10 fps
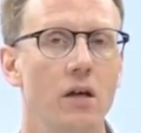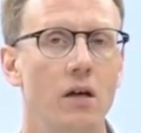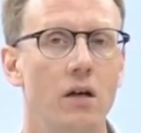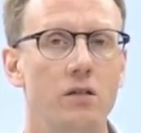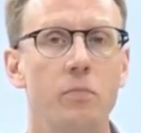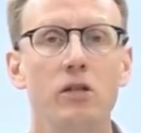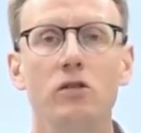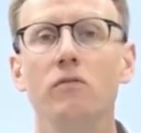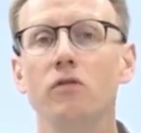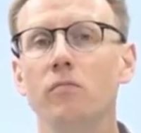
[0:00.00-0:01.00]

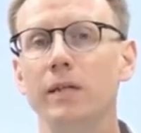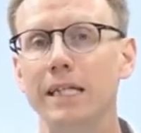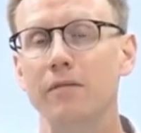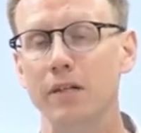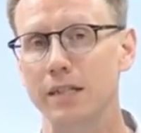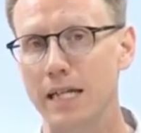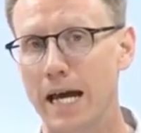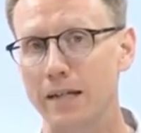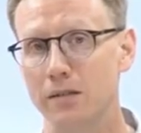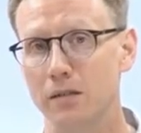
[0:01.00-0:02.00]
especially if you've been given a
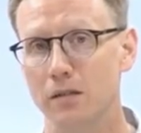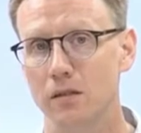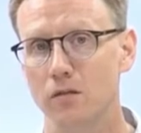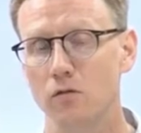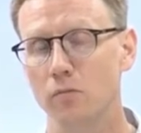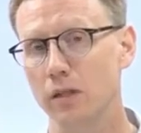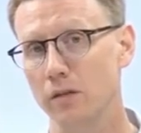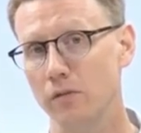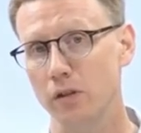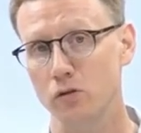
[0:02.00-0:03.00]
task, if you've been
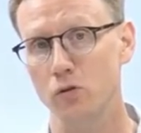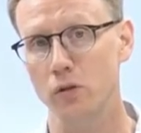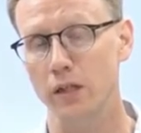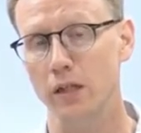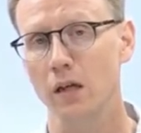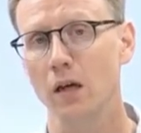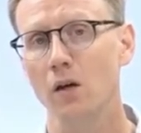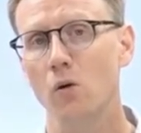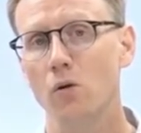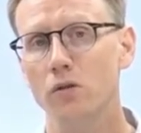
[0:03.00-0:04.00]
given a duty
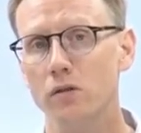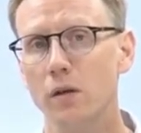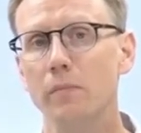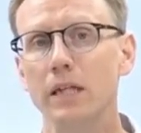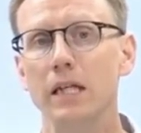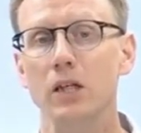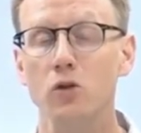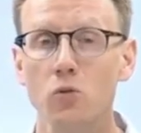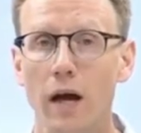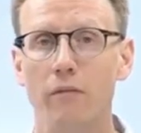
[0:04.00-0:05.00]
or something that
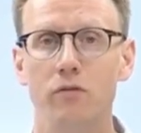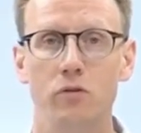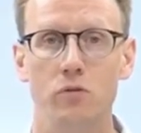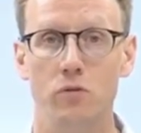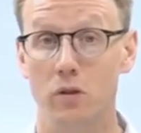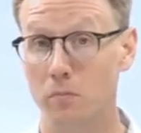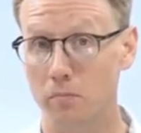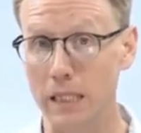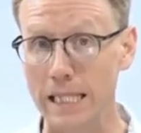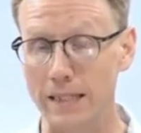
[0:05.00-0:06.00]
you have to
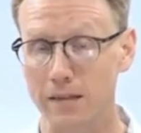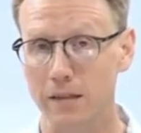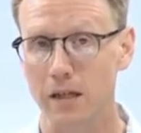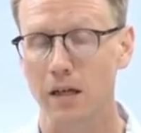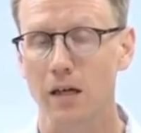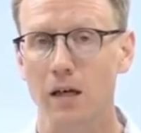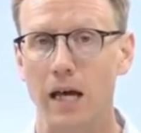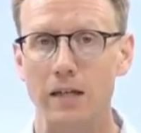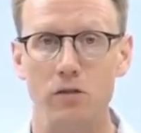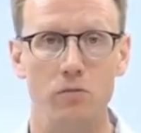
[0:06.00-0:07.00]
complete
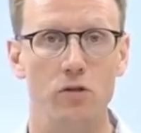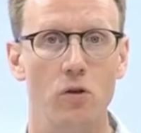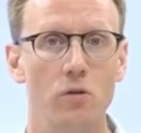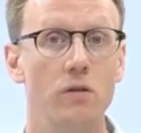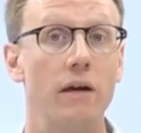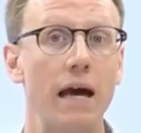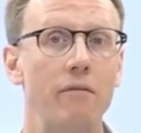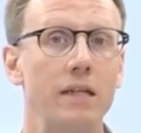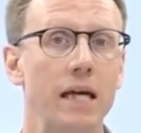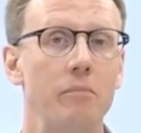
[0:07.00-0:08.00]
as a result of
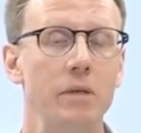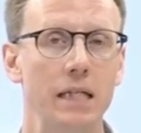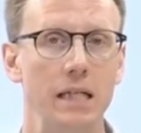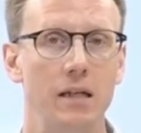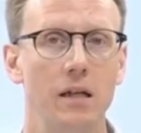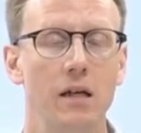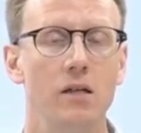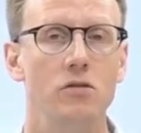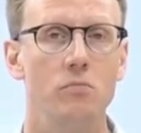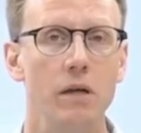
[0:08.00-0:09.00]
having that meeting.
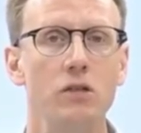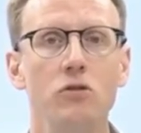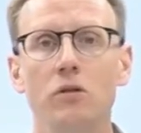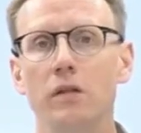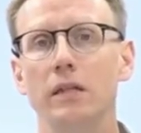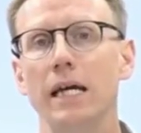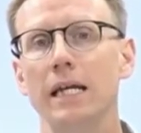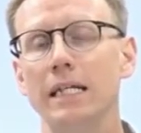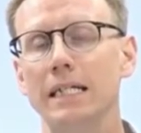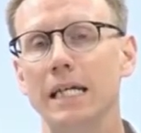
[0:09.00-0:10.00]
So make sure that
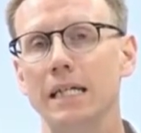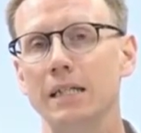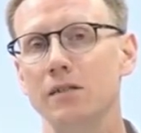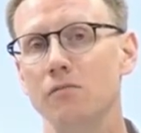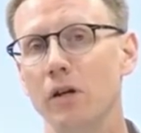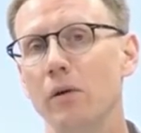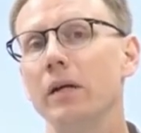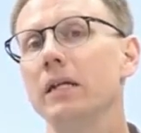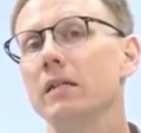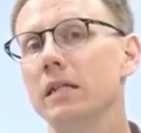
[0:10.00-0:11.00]
that, again, is
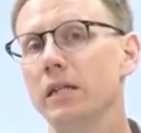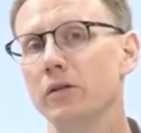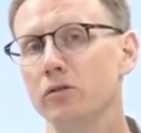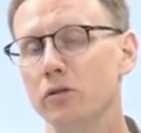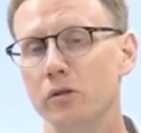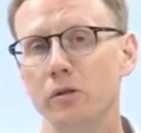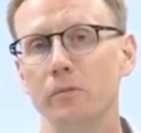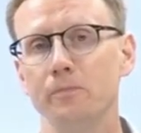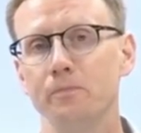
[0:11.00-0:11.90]
very clear to you.